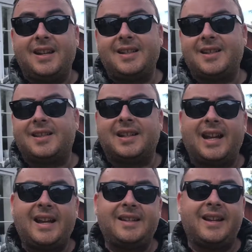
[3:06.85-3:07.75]
is that the
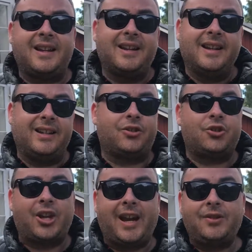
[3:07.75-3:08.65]
land here is
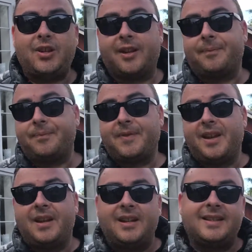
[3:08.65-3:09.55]
changing.
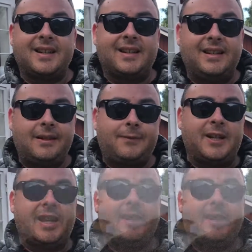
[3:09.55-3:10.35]
It's lifting